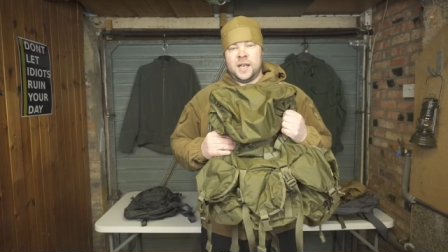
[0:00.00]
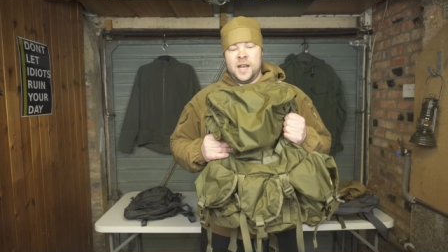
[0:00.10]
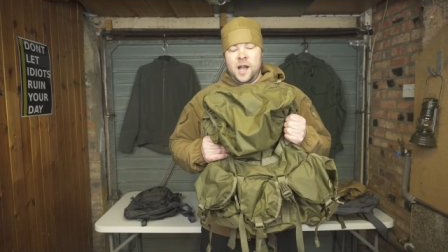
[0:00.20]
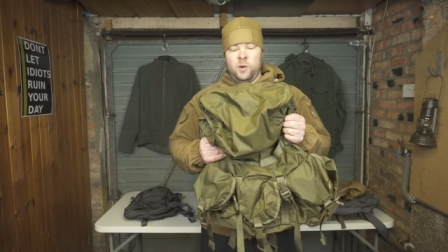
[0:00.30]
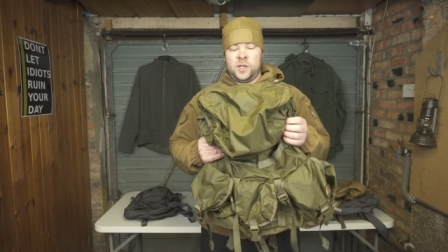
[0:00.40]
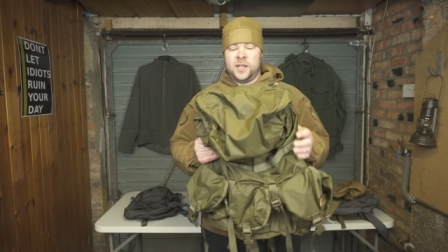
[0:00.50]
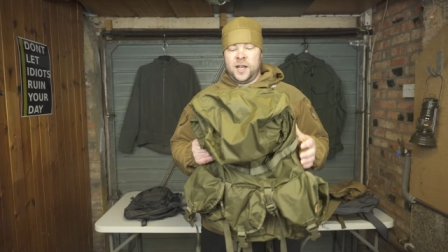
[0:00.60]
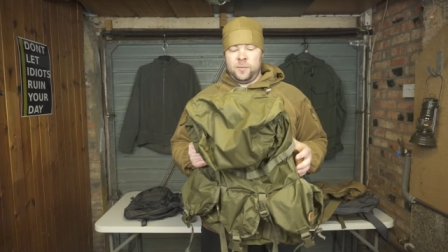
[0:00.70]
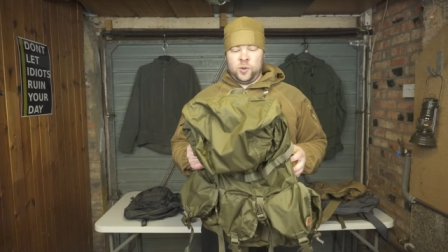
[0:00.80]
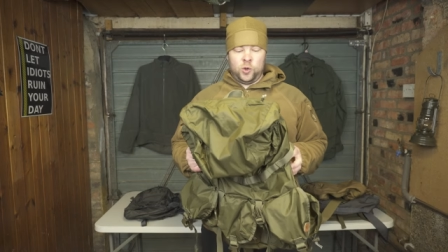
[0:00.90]
Now it's
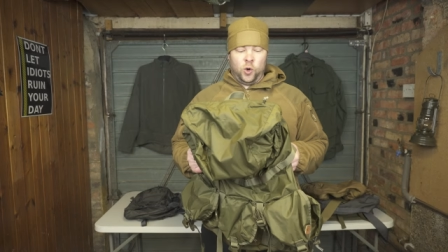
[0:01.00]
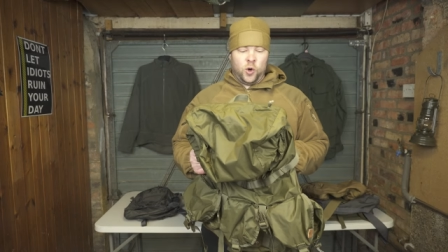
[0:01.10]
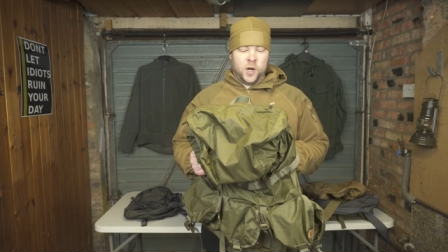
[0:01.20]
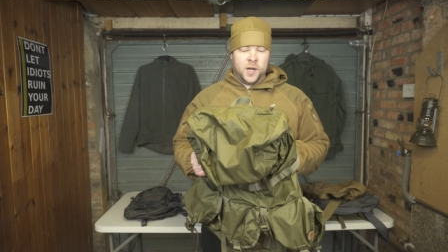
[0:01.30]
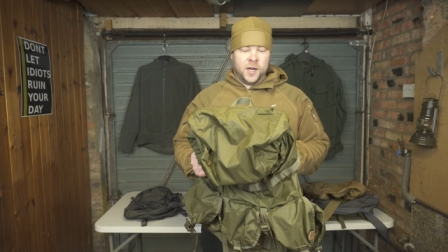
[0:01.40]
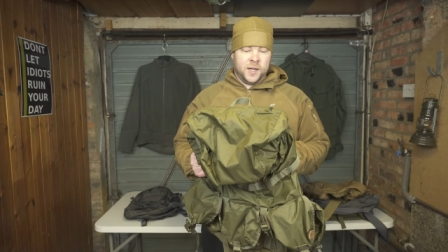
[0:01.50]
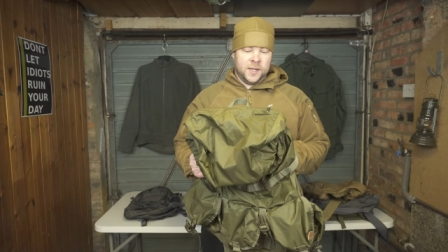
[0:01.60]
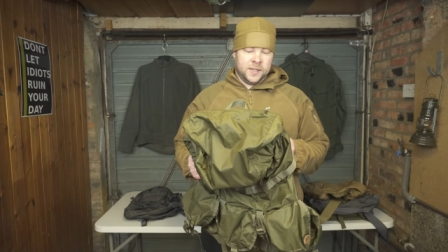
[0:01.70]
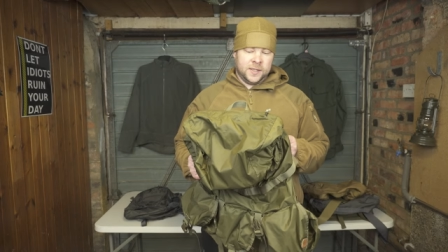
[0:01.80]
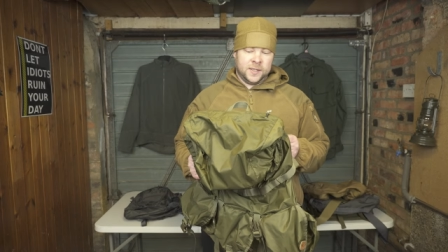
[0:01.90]
time to talk
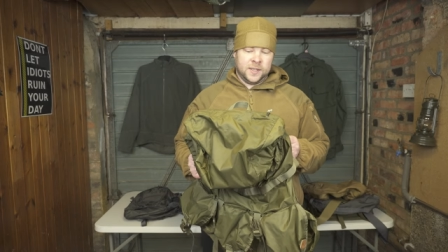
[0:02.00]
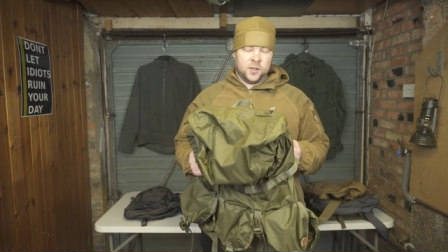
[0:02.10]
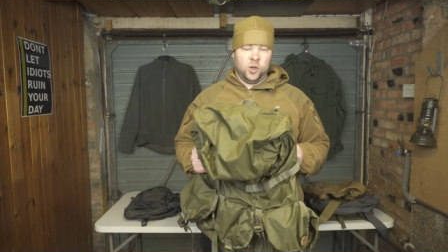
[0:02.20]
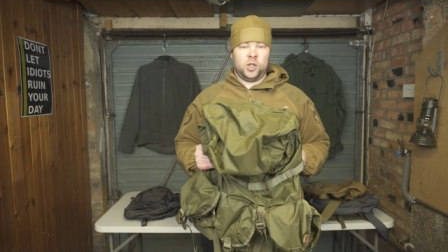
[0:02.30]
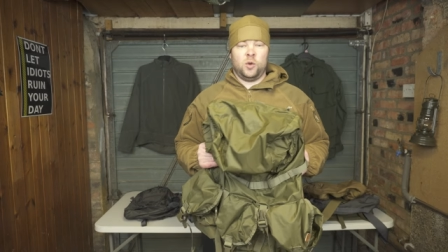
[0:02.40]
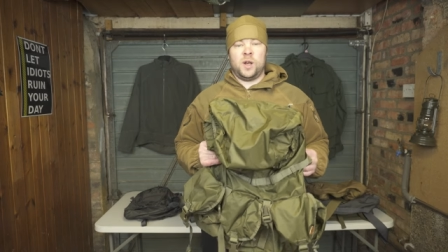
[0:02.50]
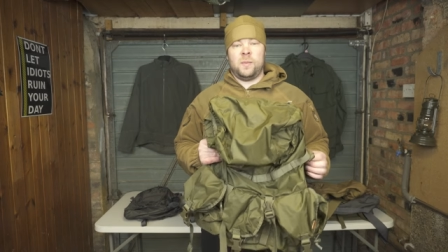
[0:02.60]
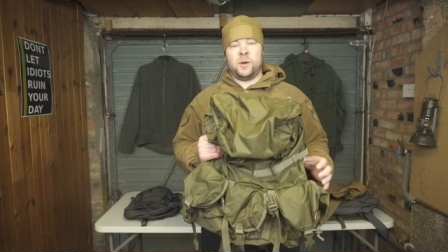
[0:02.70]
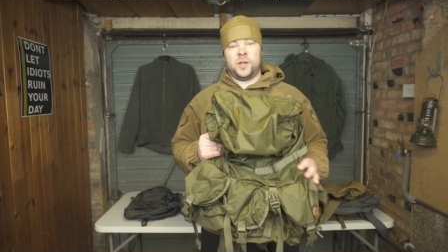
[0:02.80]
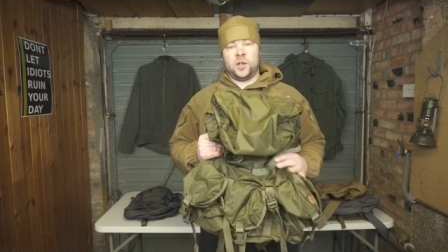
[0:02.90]
not only
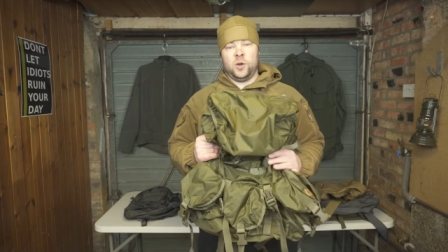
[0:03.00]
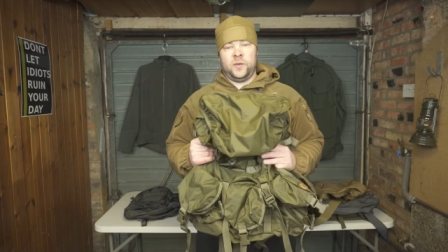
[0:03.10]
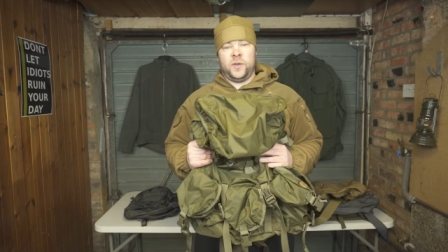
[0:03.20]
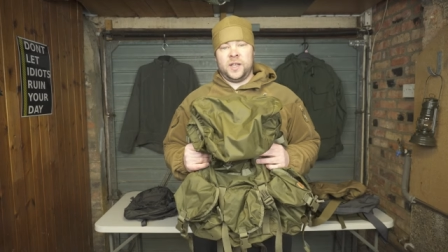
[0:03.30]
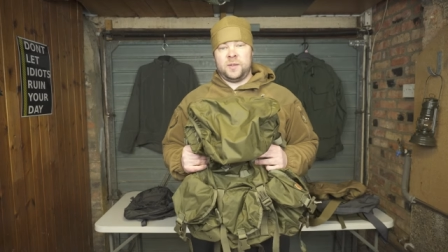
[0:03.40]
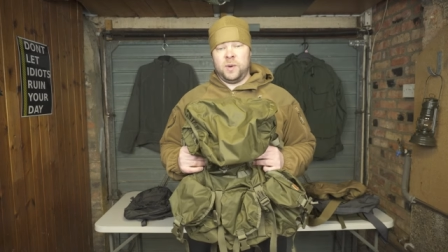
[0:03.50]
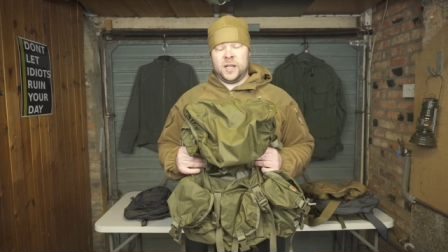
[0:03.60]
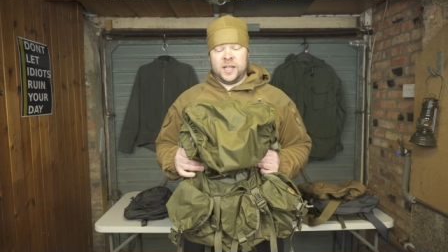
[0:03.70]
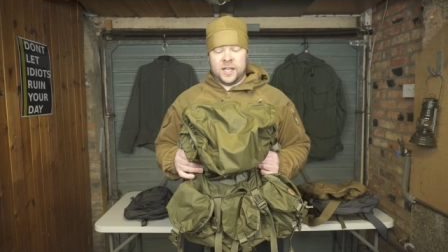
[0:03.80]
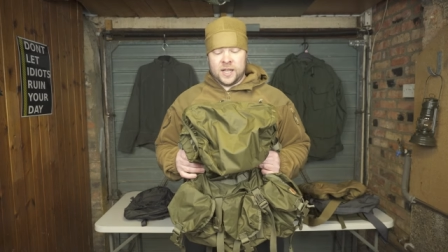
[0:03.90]
about the good things, but